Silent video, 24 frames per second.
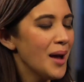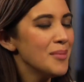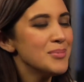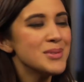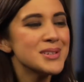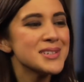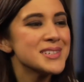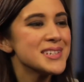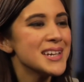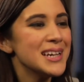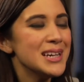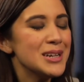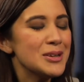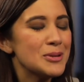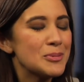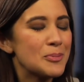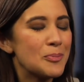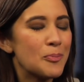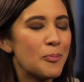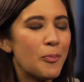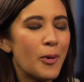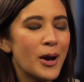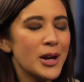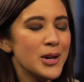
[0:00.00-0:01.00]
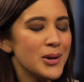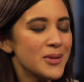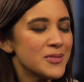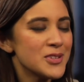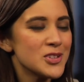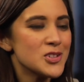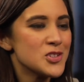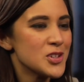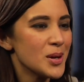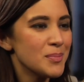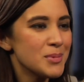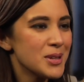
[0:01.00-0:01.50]
I'm just saying, why do you
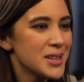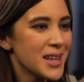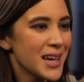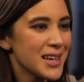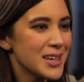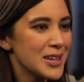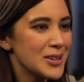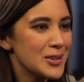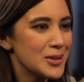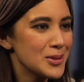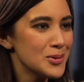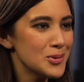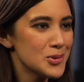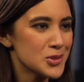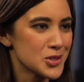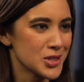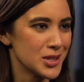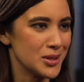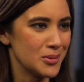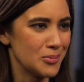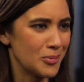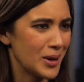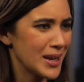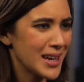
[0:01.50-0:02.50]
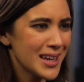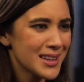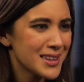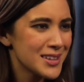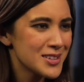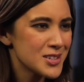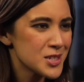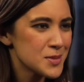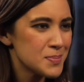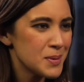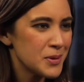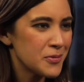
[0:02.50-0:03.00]
have to jump to that conclusion? Why
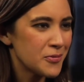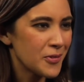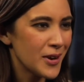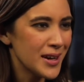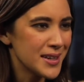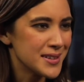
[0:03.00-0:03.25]
can't they just be